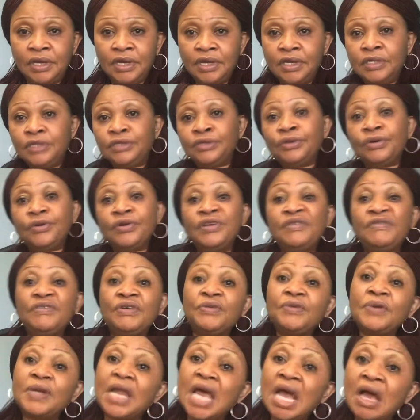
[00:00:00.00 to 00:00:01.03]
So
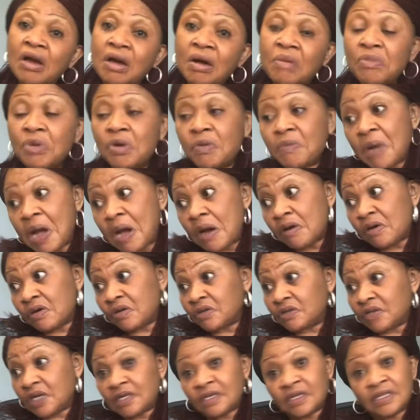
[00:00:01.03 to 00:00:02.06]
even when I come home, I'll go
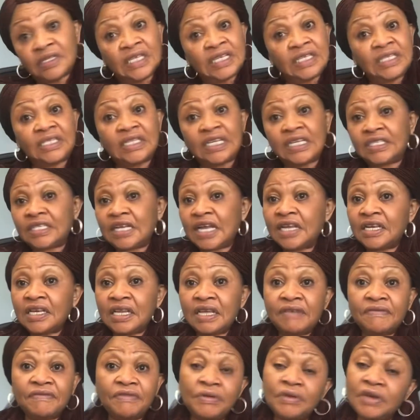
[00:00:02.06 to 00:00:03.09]
to another state and
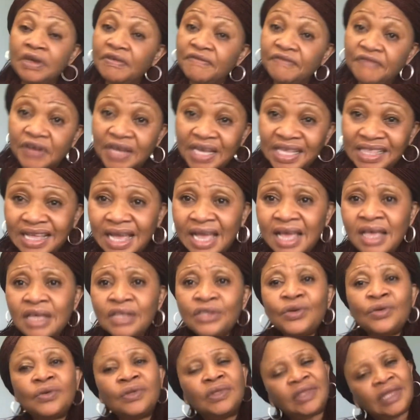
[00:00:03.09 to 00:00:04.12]
live. You can forget that.
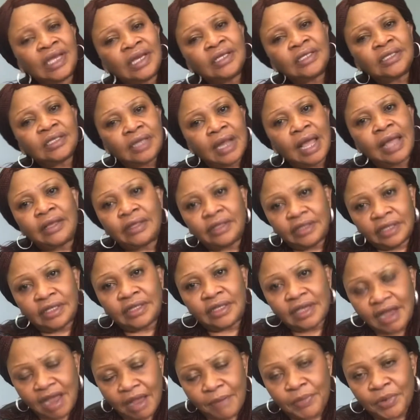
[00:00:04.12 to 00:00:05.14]
So things like that
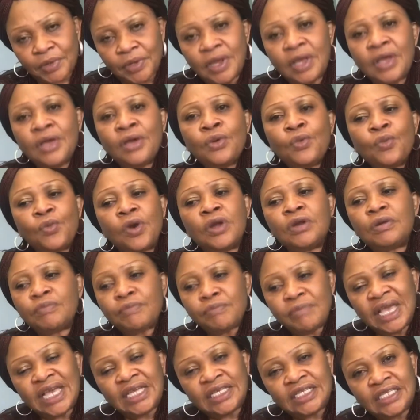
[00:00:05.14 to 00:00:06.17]
happen. What
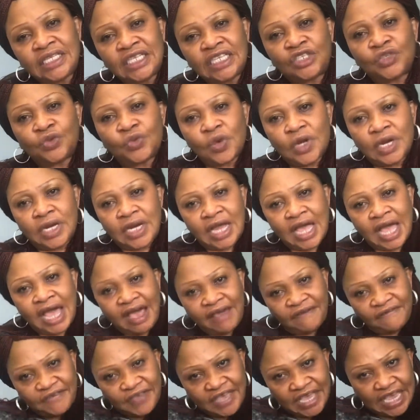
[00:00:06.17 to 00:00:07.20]
makes this one
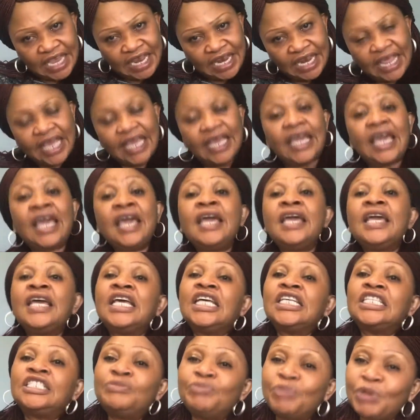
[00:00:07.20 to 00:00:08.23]
half gay leg
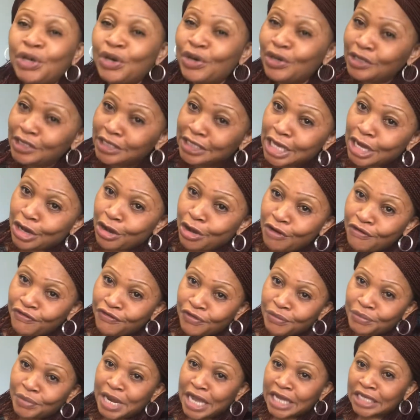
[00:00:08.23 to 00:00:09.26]
is because they come
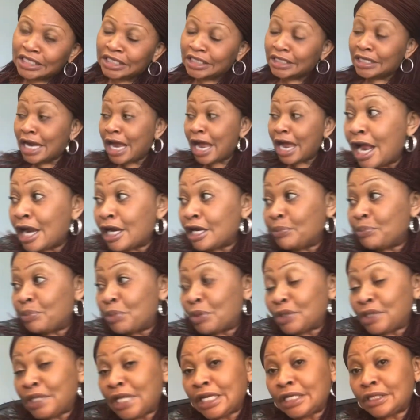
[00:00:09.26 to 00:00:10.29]
from Nigeria
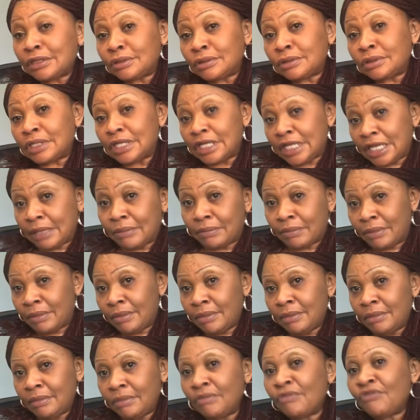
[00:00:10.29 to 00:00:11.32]
reported him
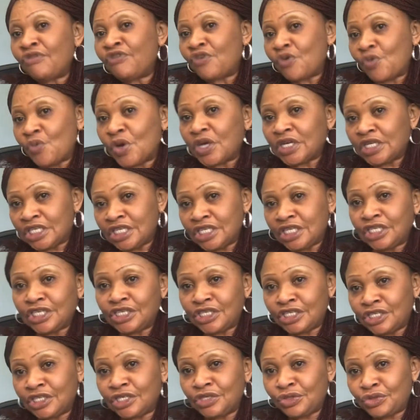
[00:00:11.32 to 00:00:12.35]
for what he
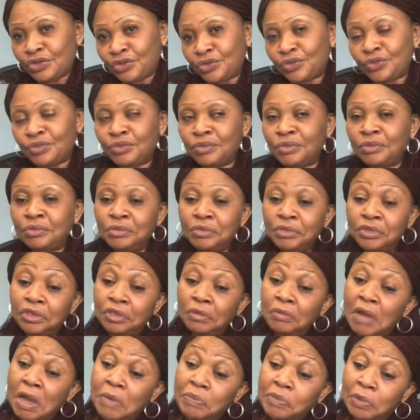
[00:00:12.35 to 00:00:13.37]
didn't do.
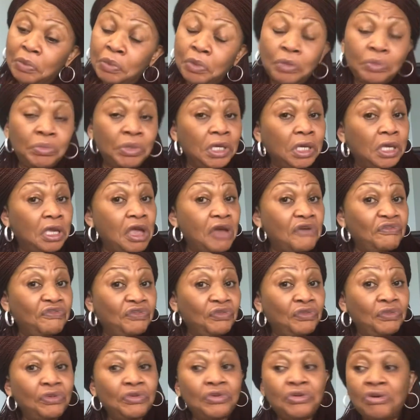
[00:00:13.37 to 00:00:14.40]
So my people, be
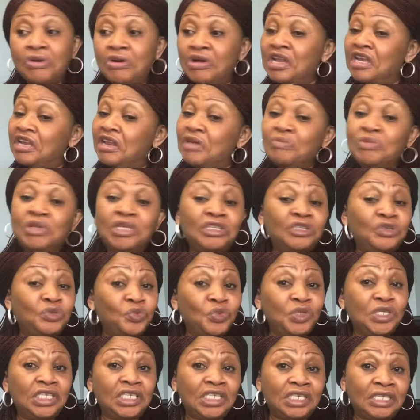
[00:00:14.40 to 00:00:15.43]
careful. Oh, your enemy is
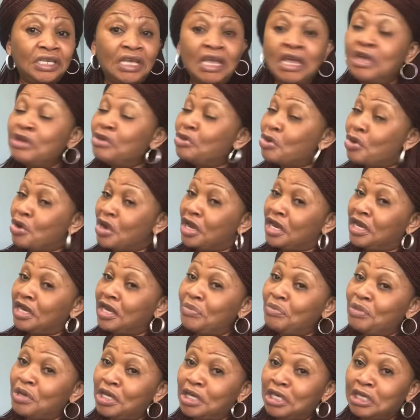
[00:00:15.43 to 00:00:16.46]
within. Your
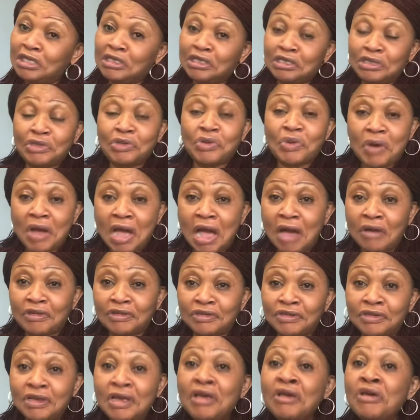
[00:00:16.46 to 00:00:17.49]
enemy is in your
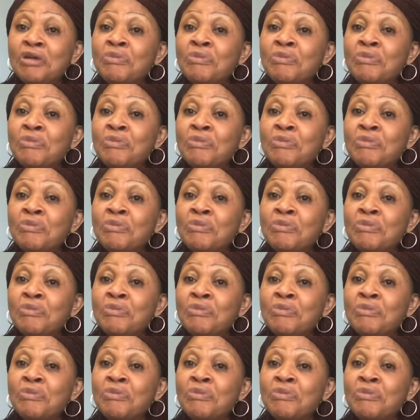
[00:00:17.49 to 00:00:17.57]
house.